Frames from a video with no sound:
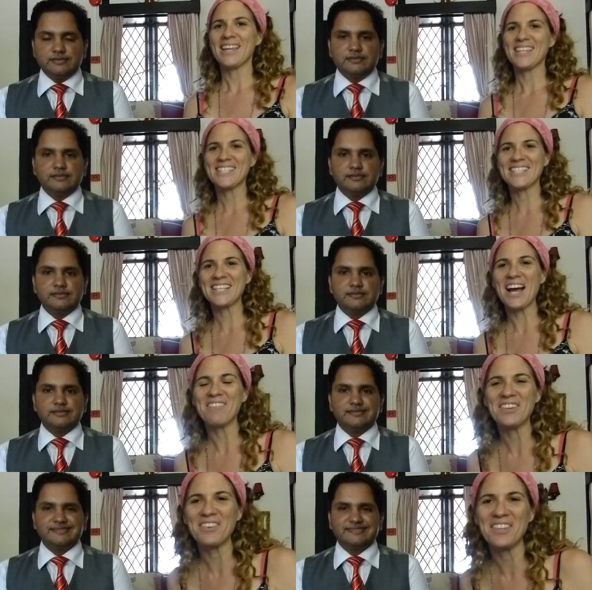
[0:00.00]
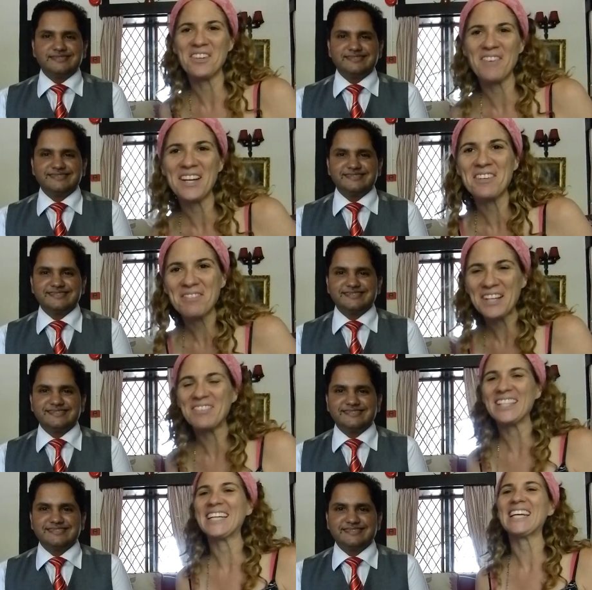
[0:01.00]
Speaker 1: Hi, this is Gavi with the Nomadic
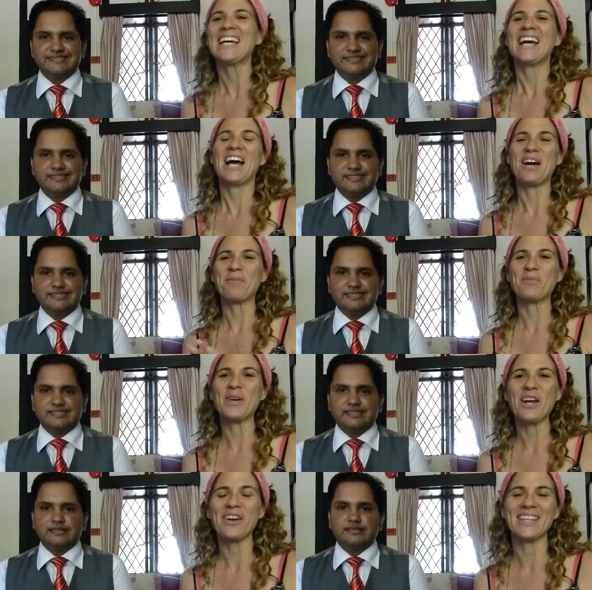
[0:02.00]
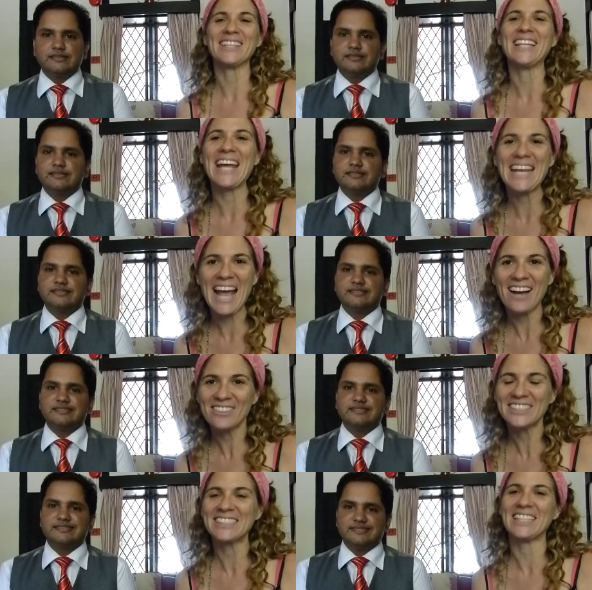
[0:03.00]
Family. Um, we are at the Lake
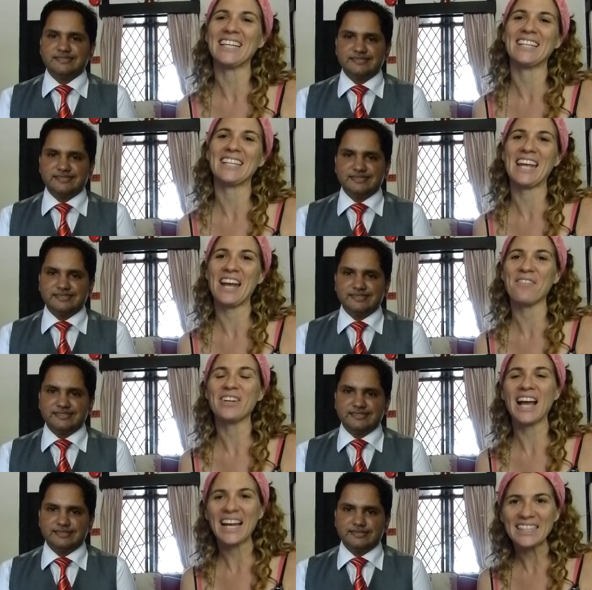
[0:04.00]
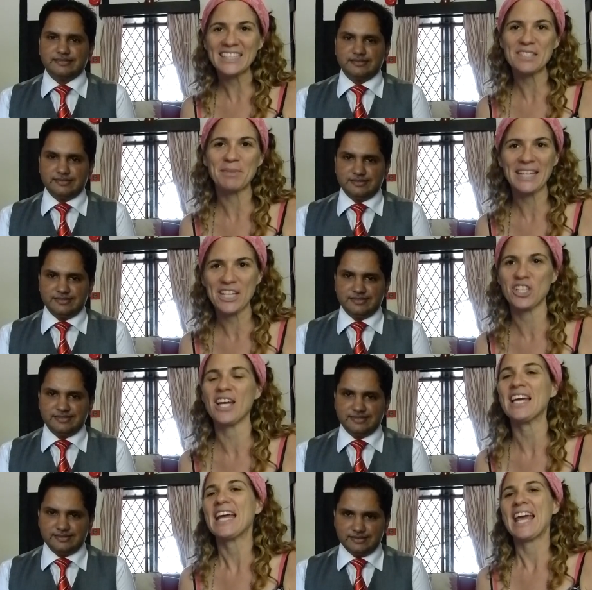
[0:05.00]
House in Cameron Highlands,
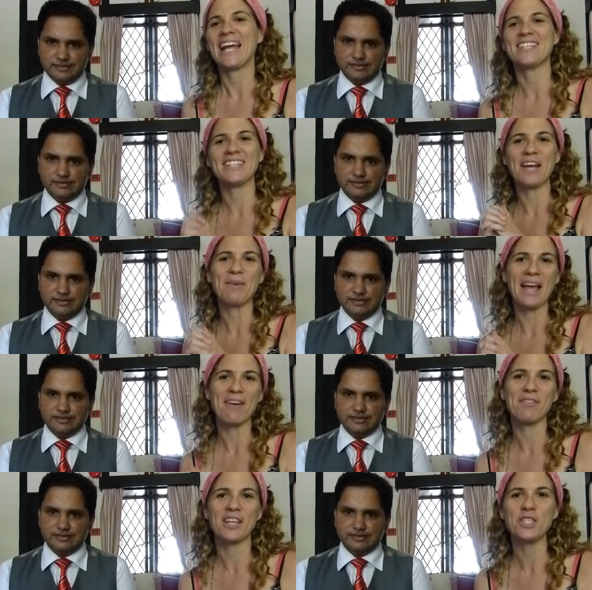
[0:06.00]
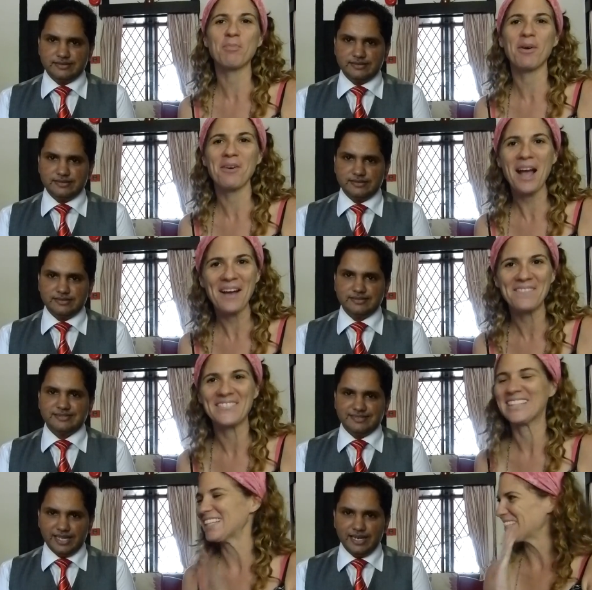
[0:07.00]
Malaysia, and today we have with us
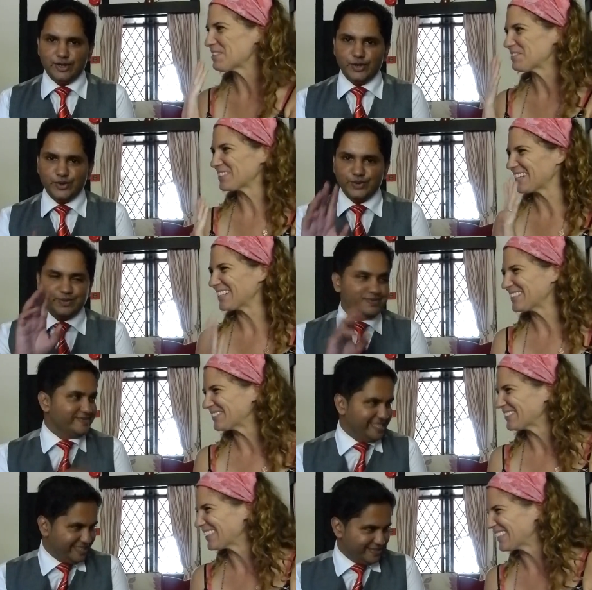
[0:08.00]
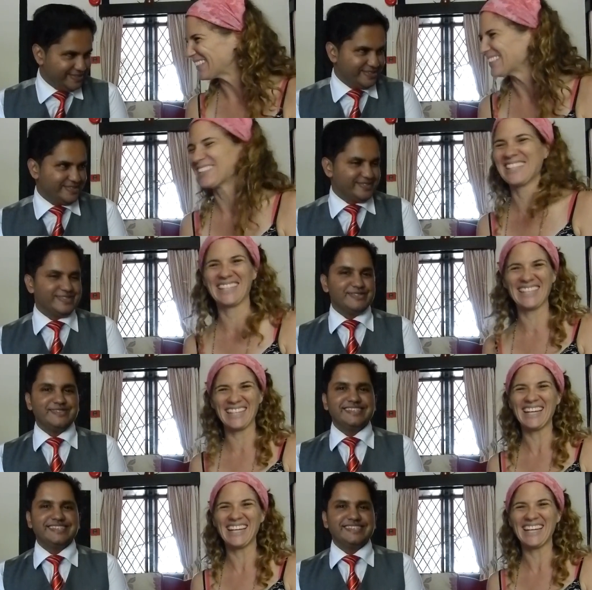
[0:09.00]
Param. Hello, Hello. Param. Hello. Hello.